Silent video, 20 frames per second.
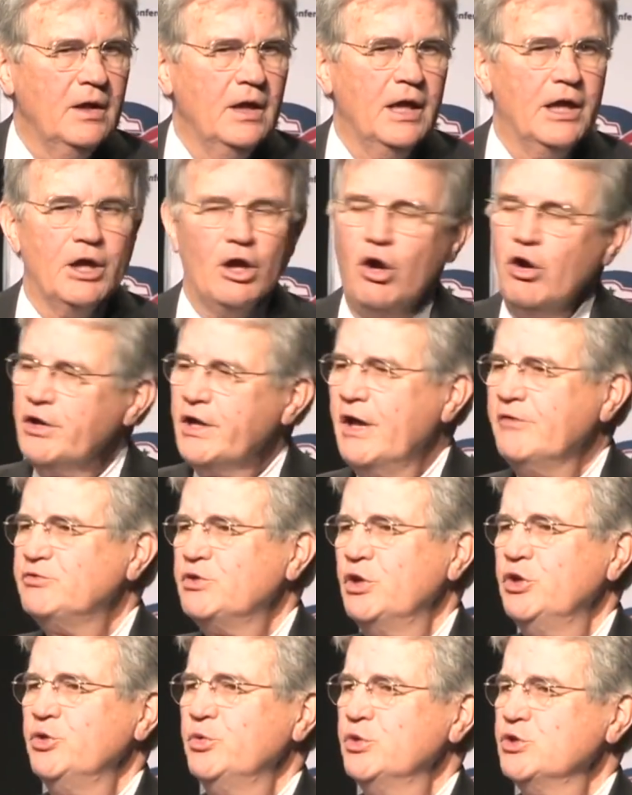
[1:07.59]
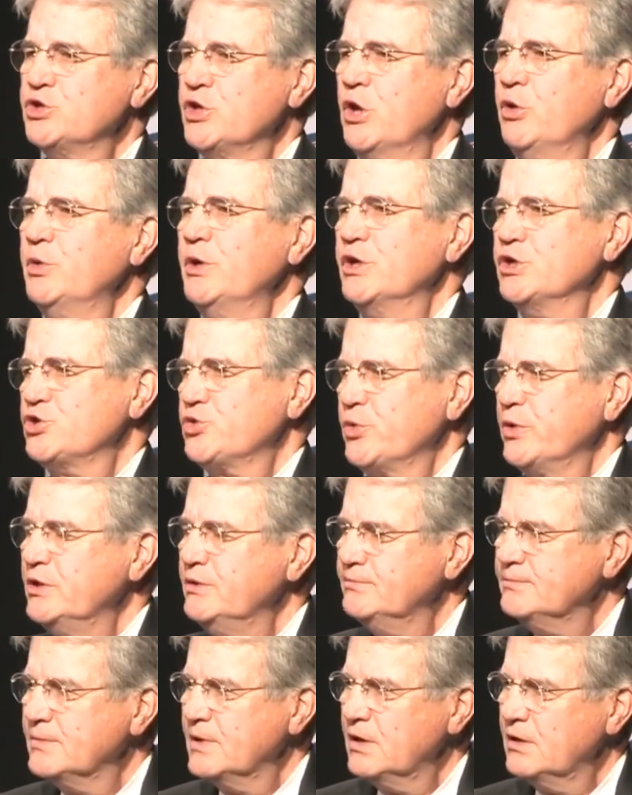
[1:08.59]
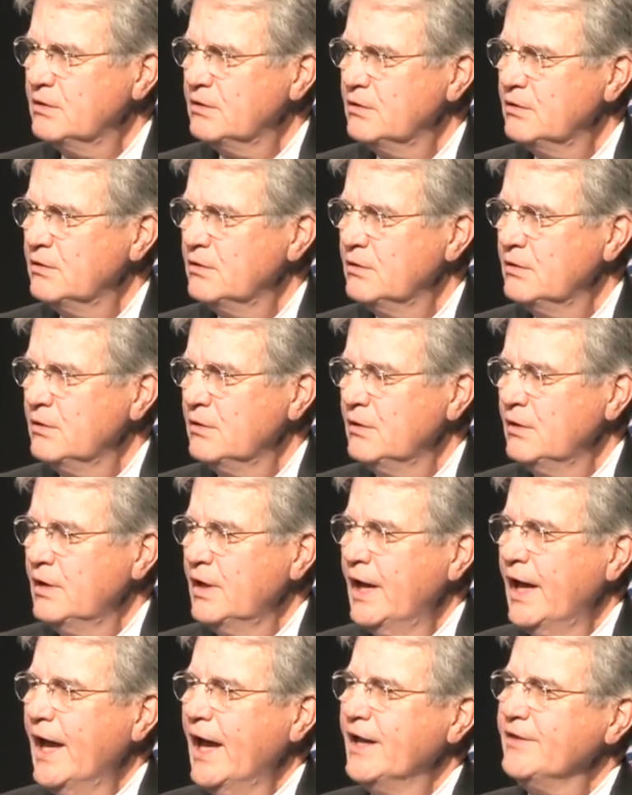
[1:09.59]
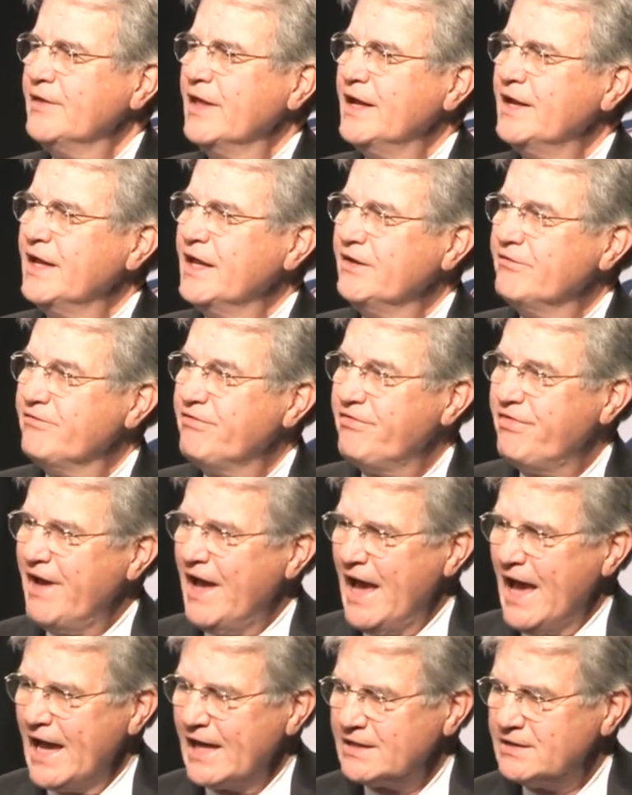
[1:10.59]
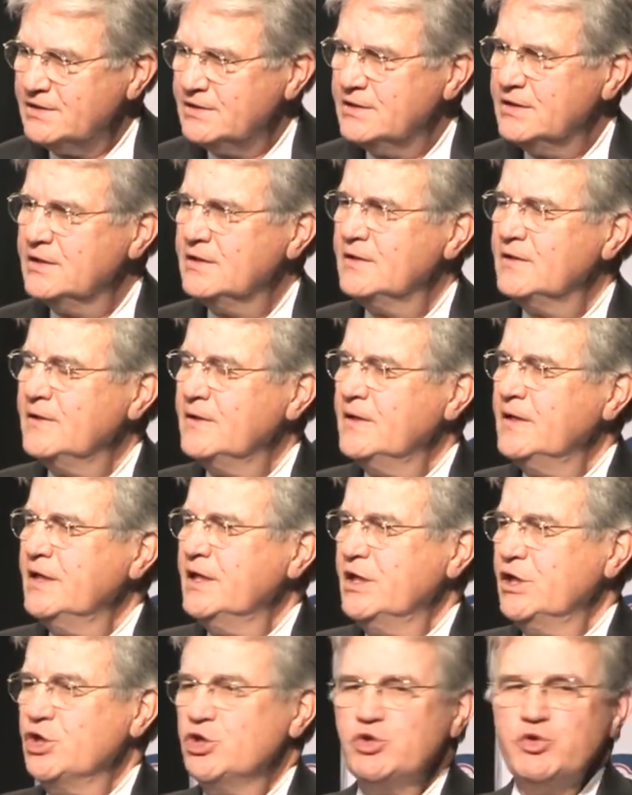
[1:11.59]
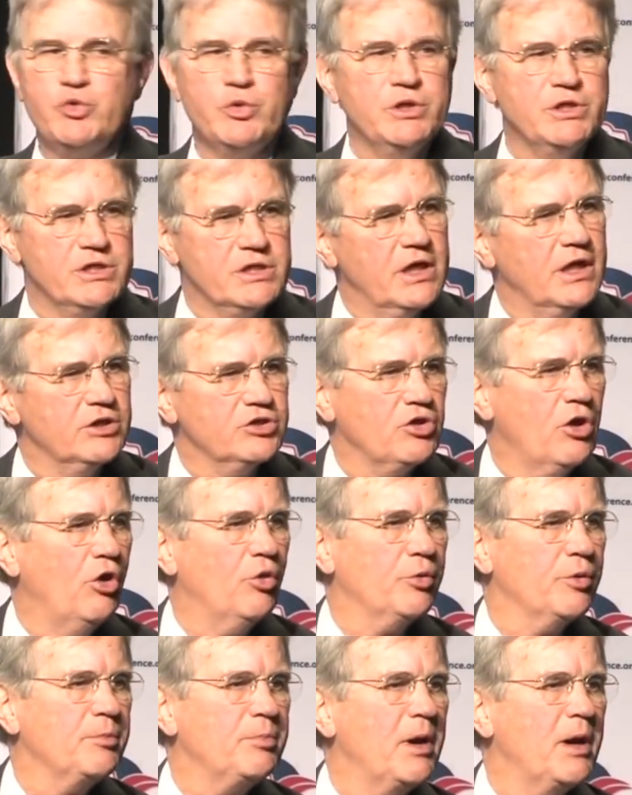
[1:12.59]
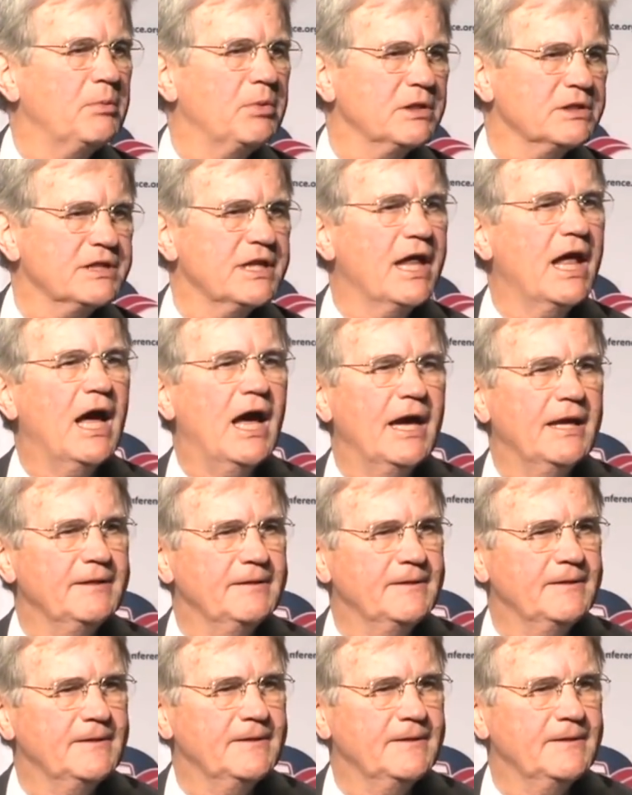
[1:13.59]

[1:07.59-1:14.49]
And all you have to do is know history, and that, in fact, history says all republics die.